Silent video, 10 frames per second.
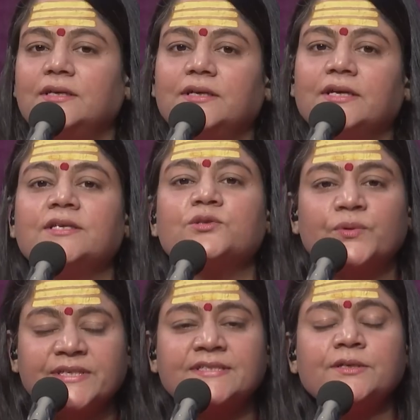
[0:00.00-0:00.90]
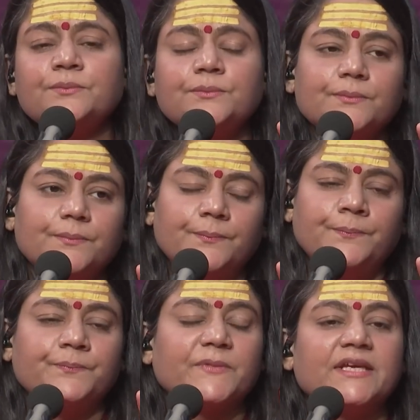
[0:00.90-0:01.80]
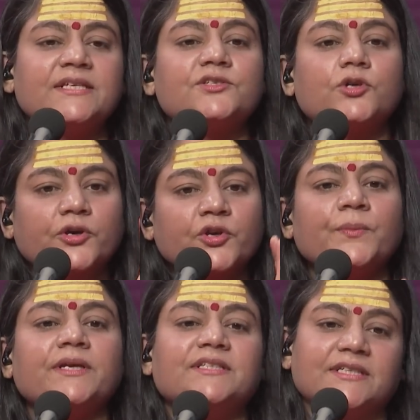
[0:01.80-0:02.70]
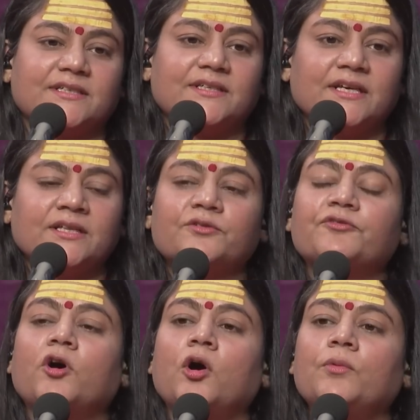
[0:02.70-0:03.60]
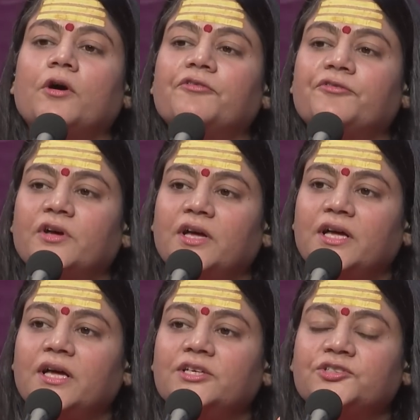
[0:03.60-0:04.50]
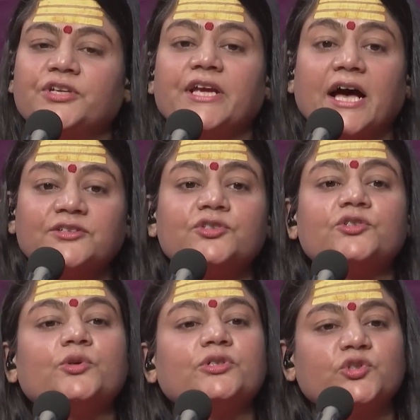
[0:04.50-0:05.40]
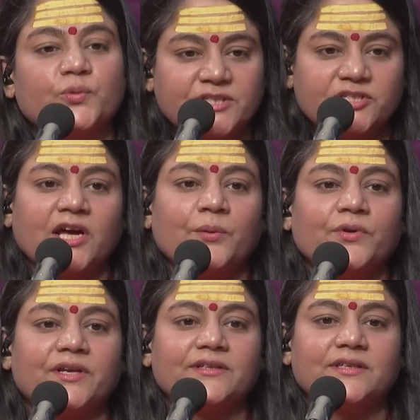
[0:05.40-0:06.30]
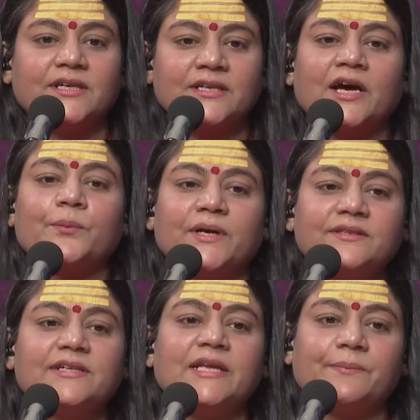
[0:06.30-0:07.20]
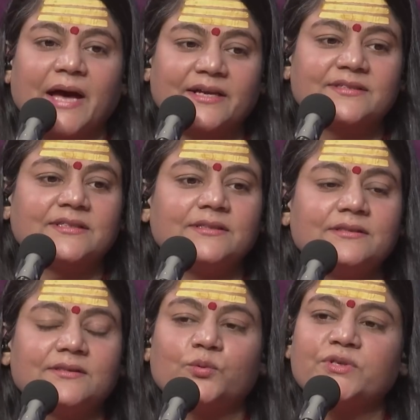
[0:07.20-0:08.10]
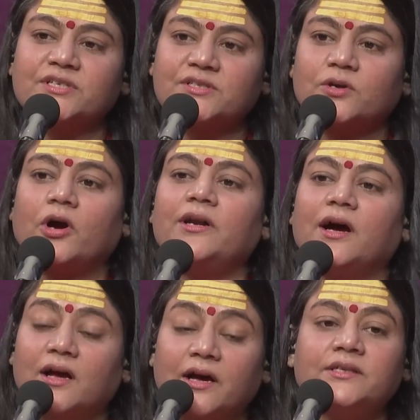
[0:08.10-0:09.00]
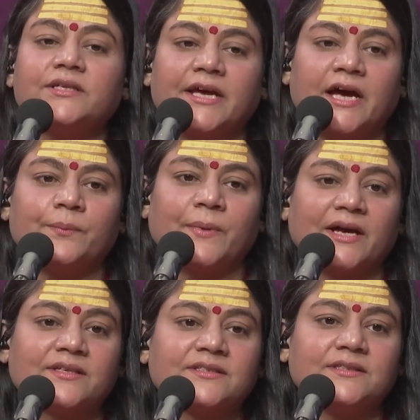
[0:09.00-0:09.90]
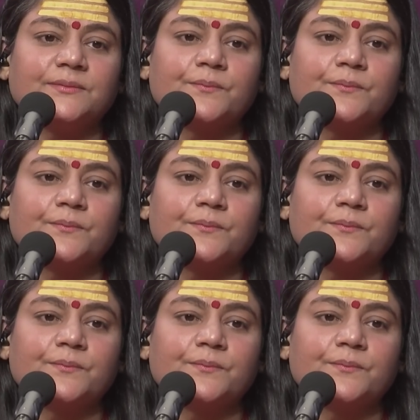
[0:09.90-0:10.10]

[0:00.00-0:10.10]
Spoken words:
His wisdom is documented in the form of Shri Ashutosh Vachnamrit in our monthly magazine, which is called Akhand Gyan magazine.